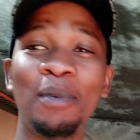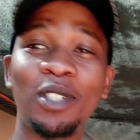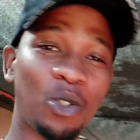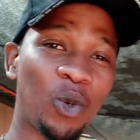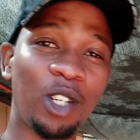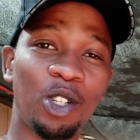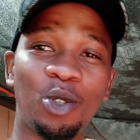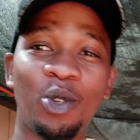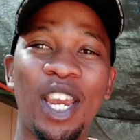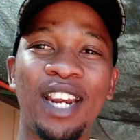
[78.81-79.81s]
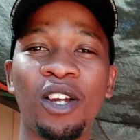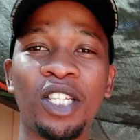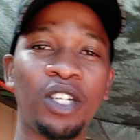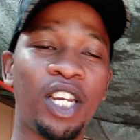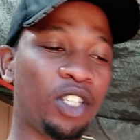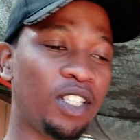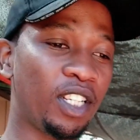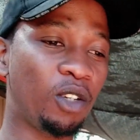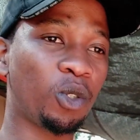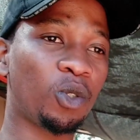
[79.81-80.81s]
Let me just quickly show you and actually
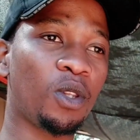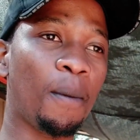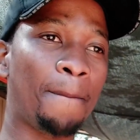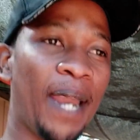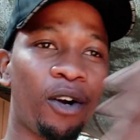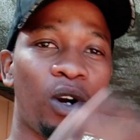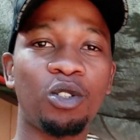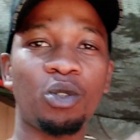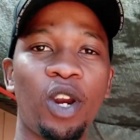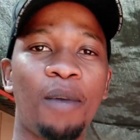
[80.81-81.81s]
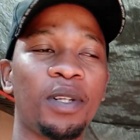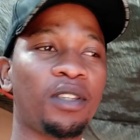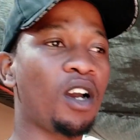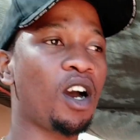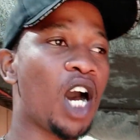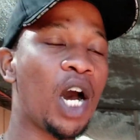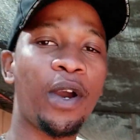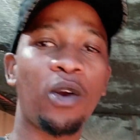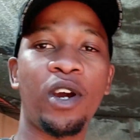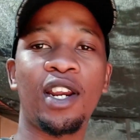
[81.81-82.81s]
tell you also the background story about the car,
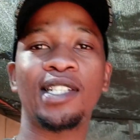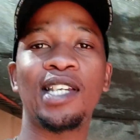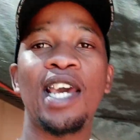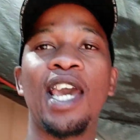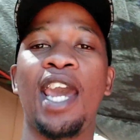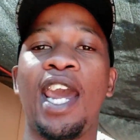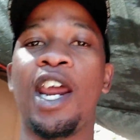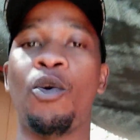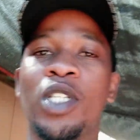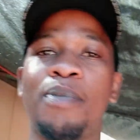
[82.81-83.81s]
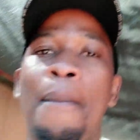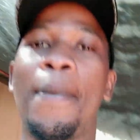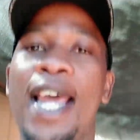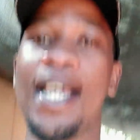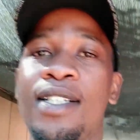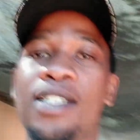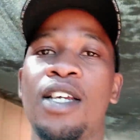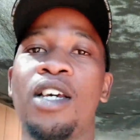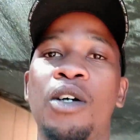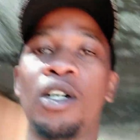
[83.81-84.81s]
how I got it, and what's my plans
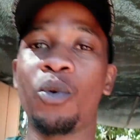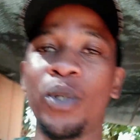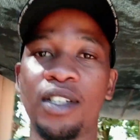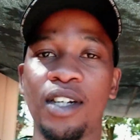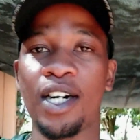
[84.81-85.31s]
with the